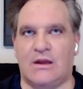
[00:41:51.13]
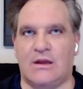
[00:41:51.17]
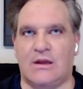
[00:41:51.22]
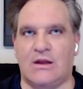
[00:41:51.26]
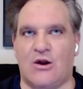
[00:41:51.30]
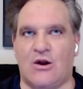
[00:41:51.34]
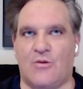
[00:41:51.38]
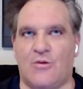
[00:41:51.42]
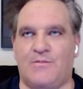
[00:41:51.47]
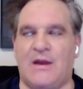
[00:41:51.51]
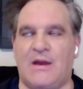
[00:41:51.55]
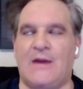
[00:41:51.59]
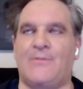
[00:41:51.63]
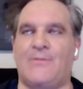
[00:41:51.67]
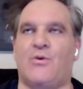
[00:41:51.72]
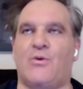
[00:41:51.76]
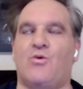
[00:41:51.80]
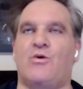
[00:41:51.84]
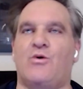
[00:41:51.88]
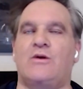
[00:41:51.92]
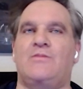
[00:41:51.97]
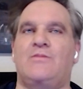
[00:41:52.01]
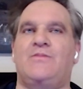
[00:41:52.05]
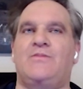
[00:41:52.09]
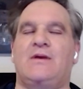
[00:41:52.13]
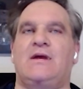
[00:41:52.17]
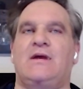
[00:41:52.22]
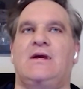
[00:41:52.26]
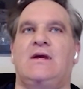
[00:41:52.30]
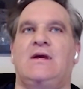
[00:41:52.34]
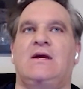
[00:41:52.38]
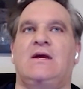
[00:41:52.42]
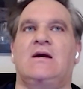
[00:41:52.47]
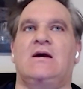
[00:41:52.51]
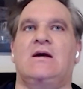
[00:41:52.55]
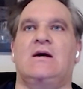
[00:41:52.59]
people would
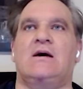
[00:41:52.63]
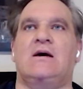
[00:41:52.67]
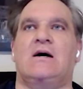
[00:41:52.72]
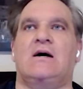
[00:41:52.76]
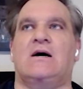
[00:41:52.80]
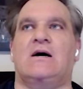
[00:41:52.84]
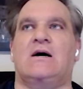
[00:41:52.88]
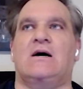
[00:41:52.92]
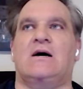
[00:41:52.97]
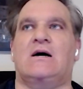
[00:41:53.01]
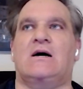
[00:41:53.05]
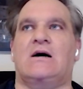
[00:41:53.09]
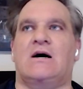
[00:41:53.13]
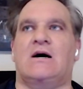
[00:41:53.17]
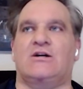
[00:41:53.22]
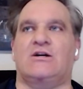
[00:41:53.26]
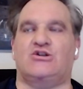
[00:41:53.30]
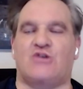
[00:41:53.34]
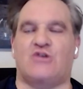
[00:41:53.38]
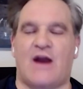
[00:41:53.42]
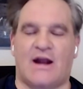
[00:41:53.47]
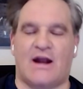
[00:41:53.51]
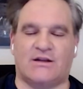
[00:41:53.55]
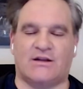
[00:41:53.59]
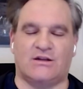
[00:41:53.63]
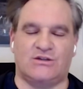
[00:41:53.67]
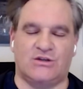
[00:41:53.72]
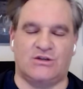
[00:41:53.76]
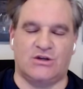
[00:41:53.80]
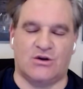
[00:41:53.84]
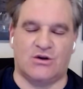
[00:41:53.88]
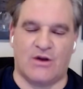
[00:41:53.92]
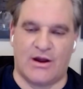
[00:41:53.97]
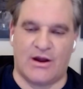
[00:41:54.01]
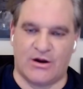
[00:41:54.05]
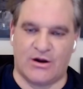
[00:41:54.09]
be attracted to
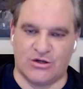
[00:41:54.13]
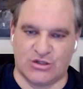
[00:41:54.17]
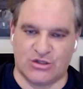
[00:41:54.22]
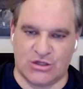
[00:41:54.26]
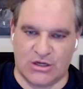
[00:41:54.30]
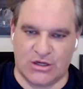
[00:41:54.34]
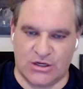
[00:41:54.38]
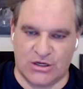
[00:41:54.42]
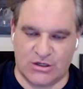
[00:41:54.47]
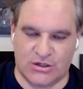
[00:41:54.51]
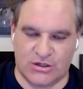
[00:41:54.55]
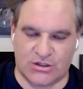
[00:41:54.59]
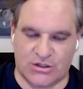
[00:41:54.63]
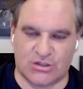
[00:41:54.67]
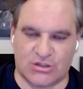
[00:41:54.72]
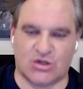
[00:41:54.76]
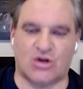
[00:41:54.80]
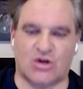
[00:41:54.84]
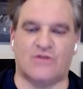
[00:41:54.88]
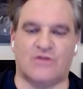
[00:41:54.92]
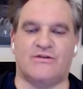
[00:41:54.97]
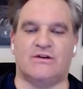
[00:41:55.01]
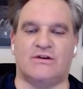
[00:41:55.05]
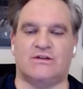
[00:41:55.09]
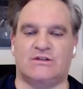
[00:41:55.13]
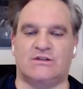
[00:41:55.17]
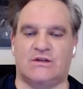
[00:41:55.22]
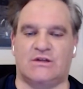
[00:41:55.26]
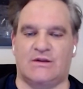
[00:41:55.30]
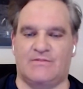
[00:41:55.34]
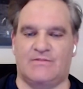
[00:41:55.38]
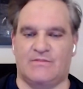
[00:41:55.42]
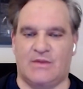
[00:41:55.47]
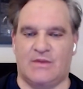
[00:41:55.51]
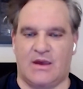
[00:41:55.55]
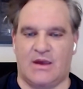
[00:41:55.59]
your energy and your service
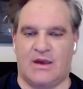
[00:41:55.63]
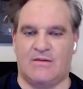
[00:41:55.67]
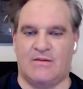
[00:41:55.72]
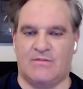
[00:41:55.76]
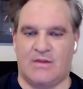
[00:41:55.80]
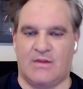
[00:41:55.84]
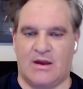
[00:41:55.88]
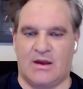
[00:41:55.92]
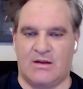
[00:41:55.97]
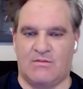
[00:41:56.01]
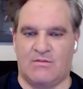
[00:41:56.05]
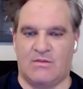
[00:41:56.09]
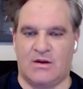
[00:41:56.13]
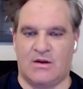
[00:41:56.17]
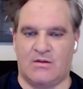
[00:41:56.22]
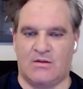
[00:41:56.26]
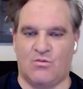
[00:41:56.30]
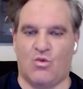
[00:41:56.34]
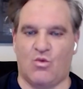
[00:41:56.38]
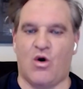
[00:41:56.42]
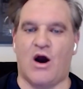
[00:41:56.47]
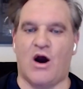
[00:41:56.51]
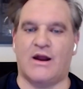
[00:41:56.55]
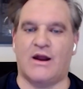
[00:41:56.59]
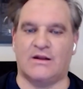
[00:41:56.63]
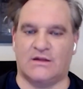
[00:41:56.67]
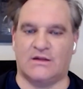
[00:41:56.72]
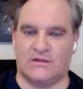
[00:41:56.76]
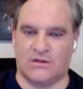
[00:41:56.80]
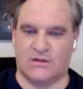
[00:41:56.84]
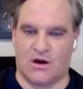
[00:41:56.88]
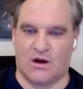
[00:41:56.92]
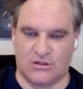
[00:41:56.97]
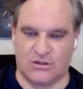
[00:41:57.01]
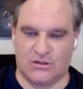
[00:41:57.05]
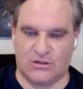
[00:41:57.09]
and wanting to
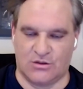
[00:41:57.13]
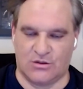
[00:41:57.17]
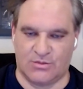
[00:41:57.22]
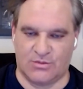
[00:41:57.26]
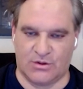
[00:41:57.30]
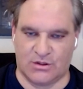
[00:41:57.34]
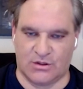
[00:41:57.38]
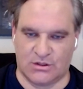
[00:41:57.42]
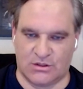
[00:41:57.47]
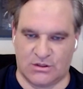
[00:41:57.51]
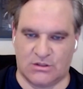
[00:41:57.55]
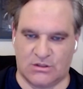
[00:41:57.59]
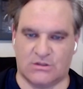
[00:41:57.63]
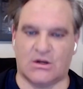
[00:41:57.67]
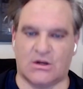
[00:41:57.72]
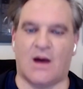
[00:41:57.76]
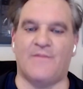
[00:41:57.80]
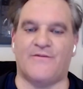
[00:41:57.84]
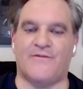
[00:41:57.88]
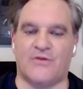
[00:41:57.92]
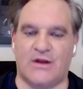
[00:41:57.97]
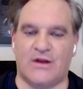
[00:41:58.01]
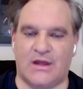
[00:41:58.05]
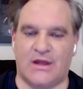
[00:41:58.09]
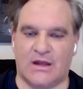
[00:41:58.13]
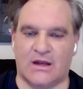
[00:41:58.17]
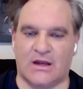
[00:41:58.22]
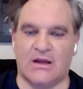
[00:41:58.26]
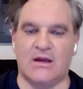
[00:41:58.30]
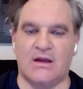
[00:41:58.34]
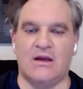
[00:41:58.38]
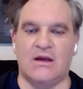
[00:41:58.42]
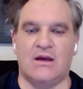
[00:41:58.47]
talk to you because it's comforting.